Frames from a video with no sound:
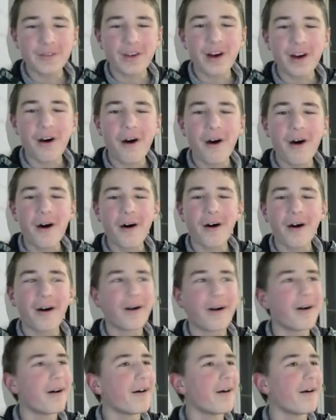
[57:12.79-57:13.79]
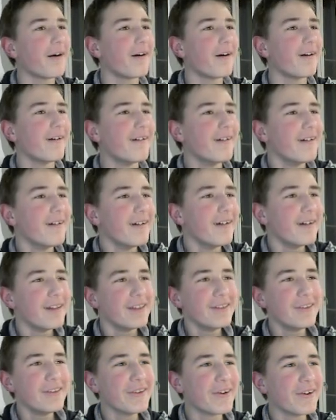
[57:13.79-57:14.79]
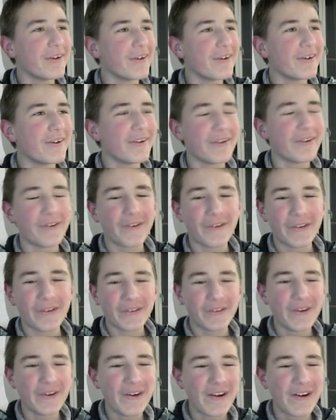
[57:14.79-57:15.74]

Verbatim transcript: Oh! No!